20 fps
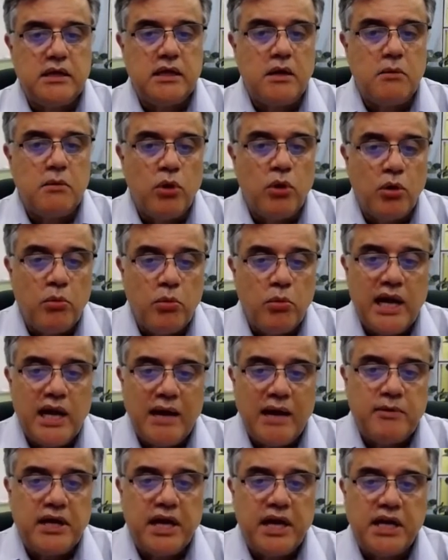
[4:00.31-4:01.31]
mobile
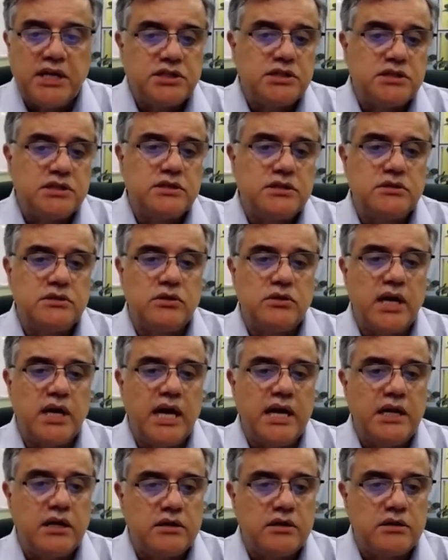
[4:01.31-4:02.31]
applications or
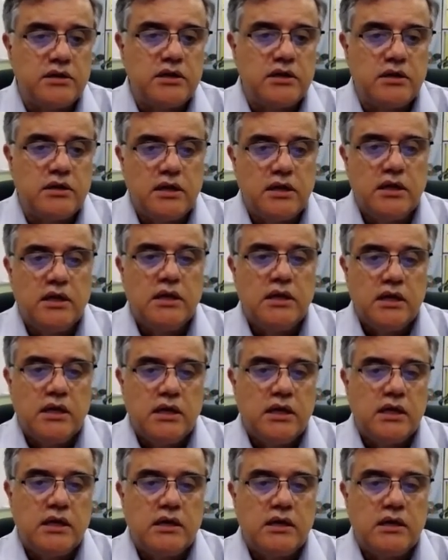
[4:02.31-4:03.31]
any other
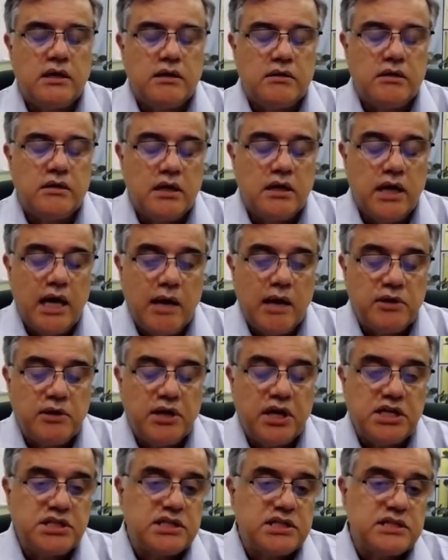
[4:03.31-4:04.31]

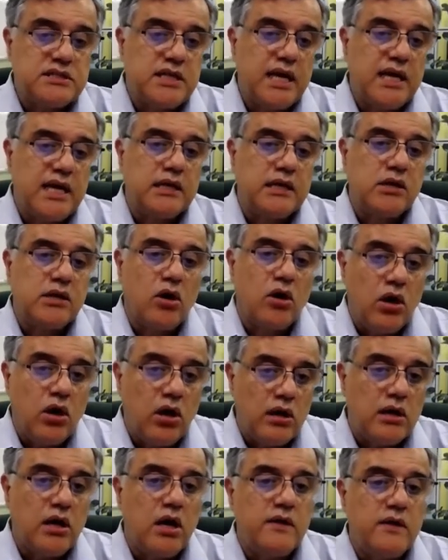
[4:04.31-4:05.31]
application that
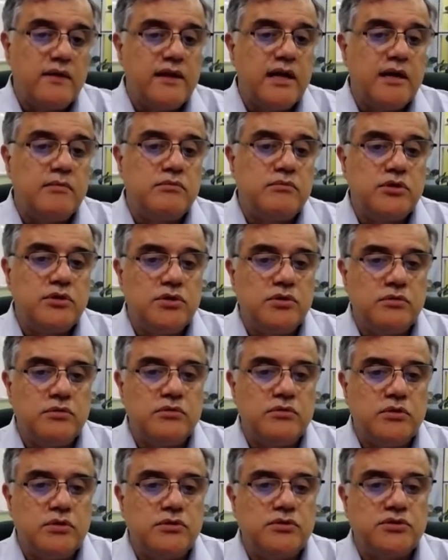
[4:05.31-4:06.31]
call on them to
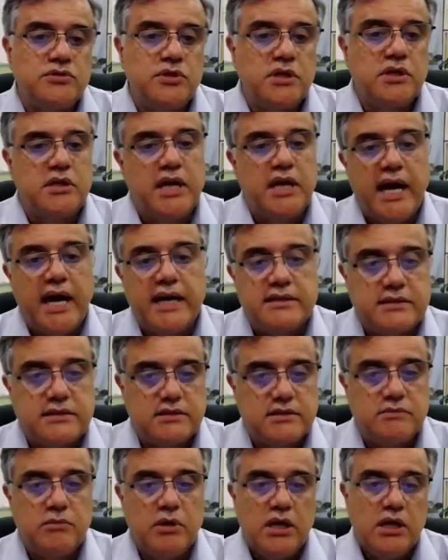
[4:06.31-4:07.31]
do certain tasks.